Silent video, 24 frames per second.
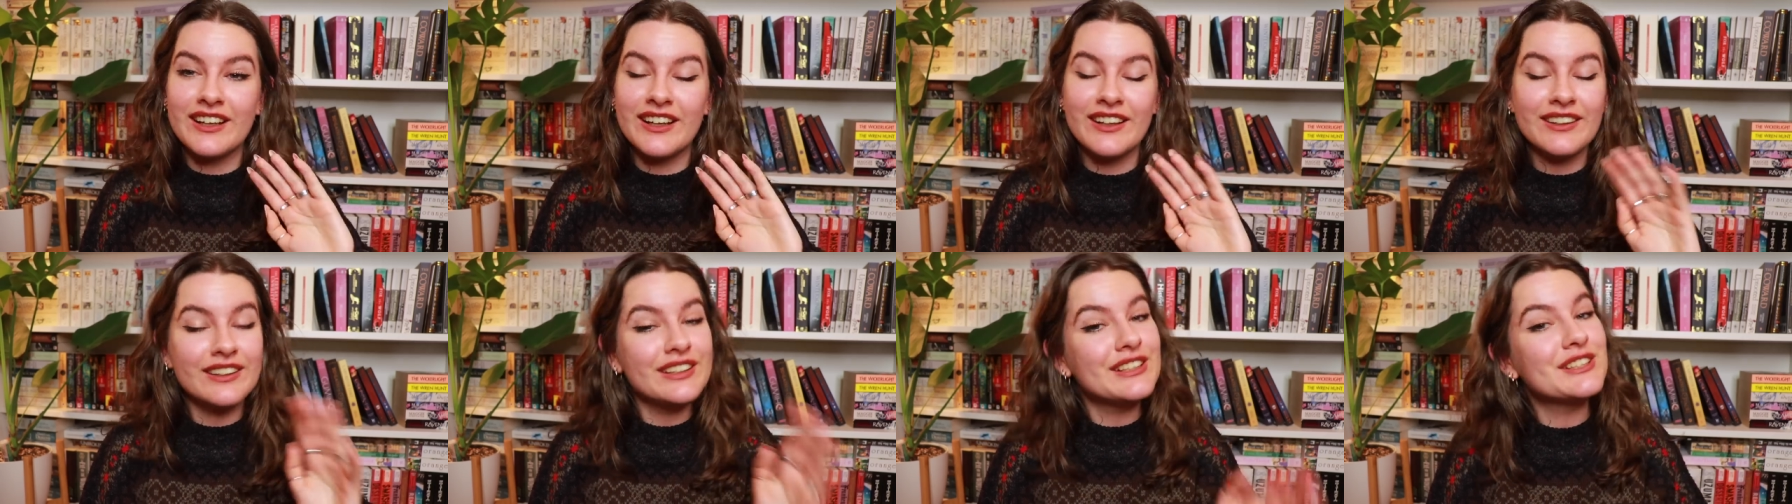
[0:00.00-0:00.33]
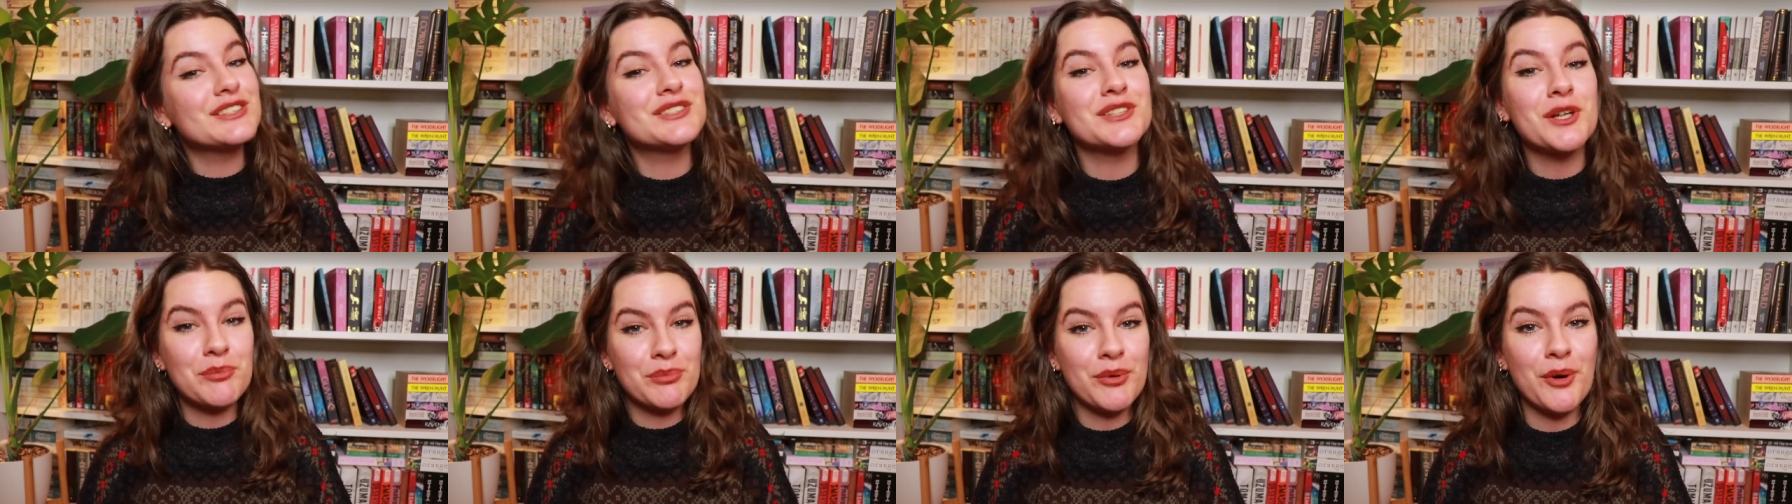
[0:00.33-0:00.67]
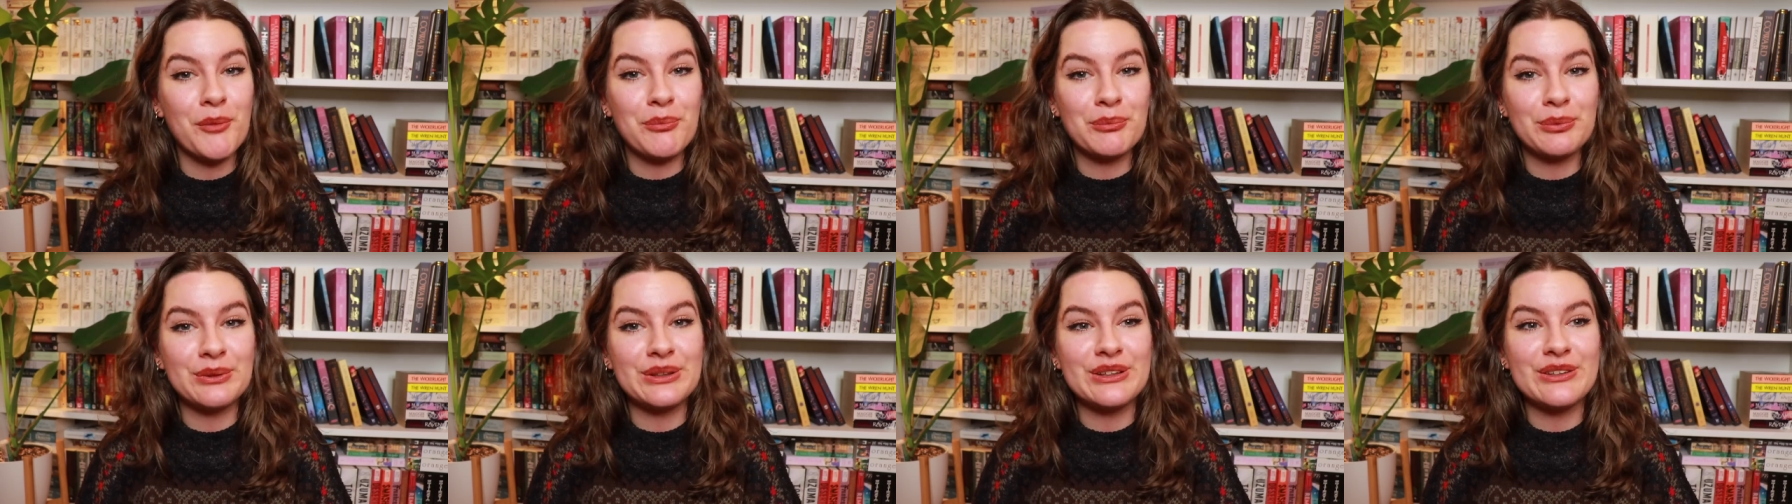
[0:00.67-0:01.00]
at least not
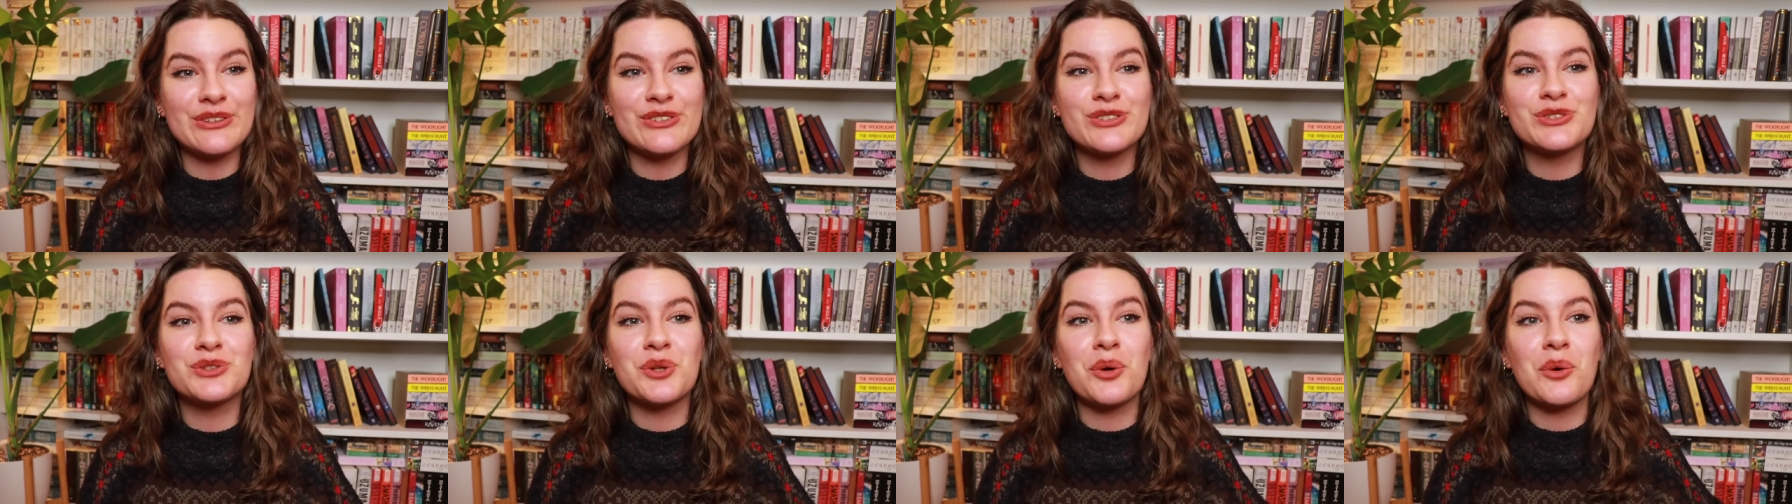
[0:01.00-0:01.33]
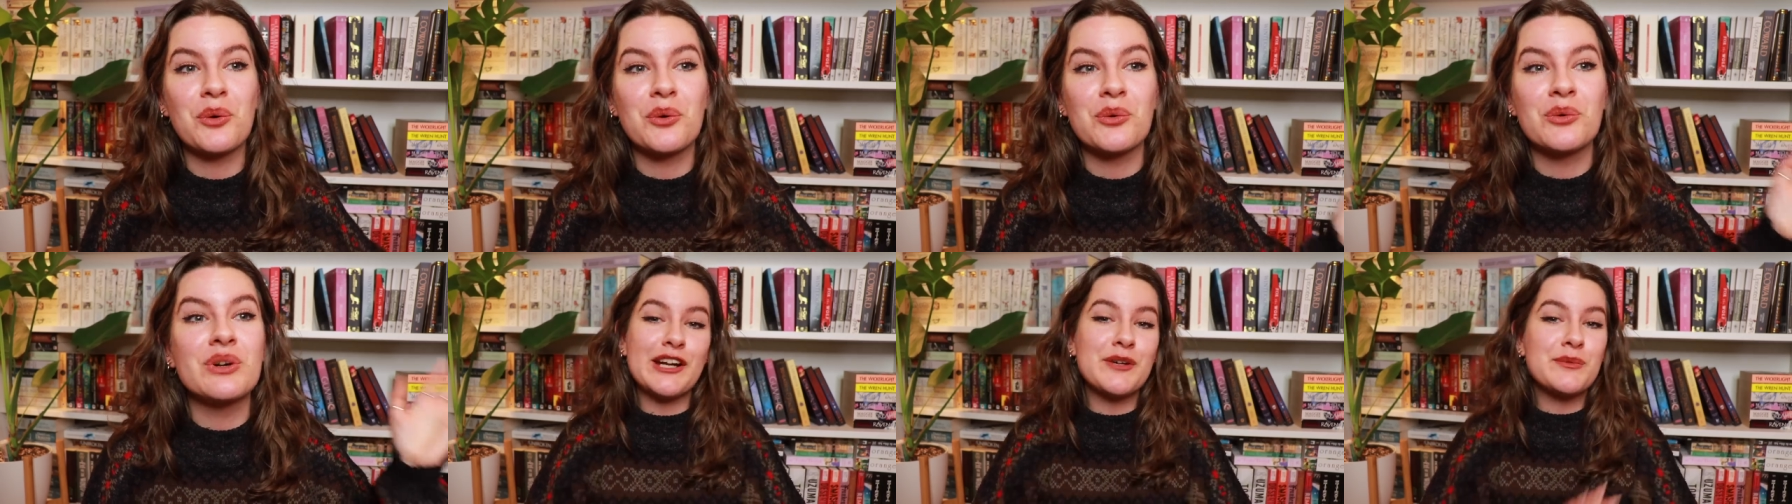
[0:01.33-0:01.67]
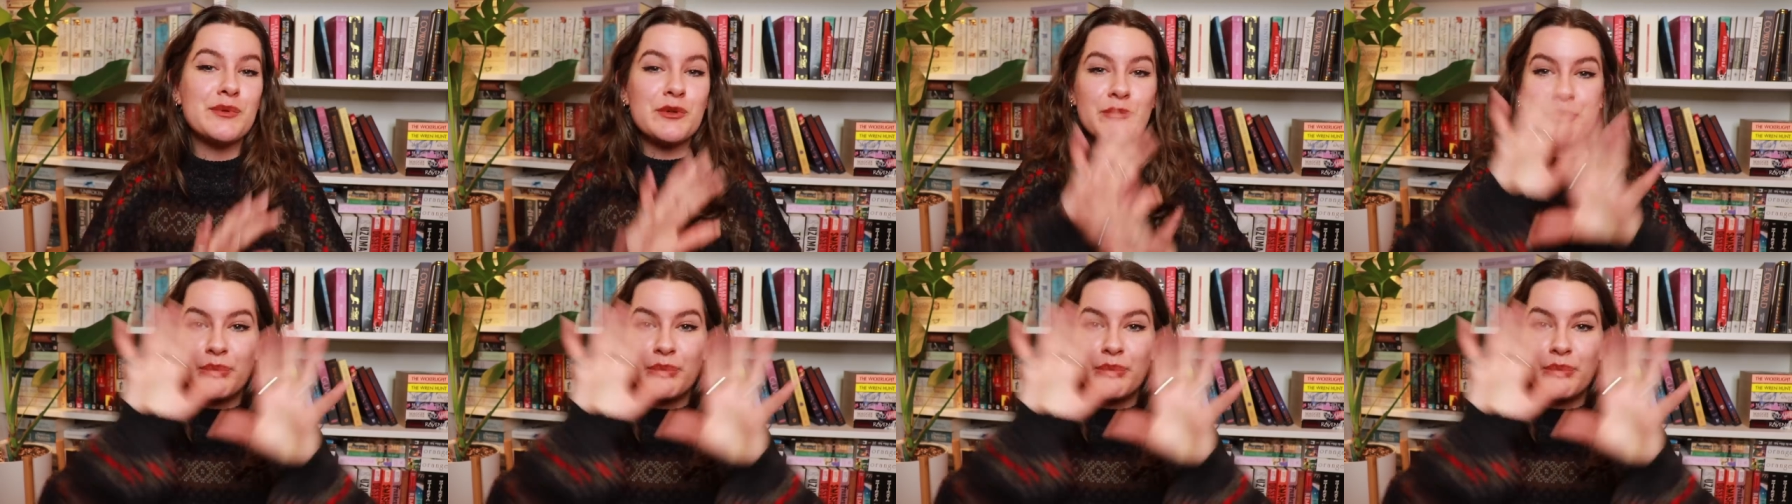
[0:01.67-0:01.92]
properly, so I will